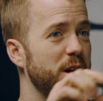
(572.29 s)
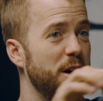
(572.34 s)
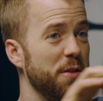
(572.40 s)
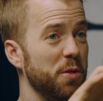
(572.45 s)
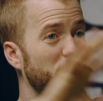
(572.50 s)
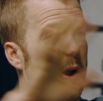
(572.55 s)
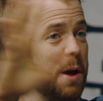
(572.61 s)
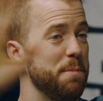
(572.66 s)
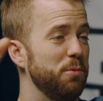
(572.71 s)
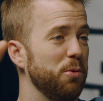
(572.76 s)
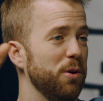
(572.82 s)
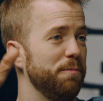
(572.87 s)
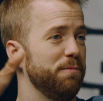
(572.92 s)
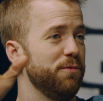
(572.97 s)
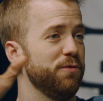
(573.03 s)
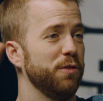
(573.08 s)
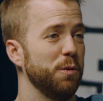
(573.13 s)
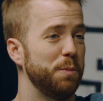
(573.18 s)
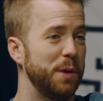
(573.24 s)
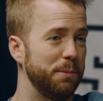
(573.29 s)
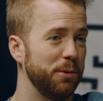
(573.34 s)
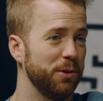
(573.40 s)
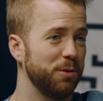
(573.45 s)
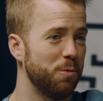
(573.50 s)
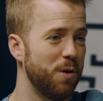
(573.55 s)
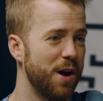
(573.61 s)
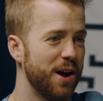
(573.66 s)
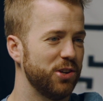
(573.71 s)
on the whiteboard for people
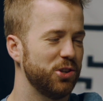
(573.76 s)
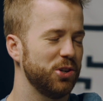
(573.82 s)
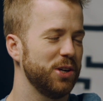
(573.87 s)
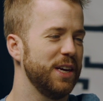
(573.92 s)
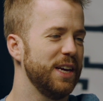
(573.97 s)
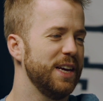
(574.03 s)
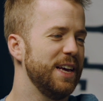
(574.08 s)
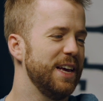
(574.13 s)
to watch.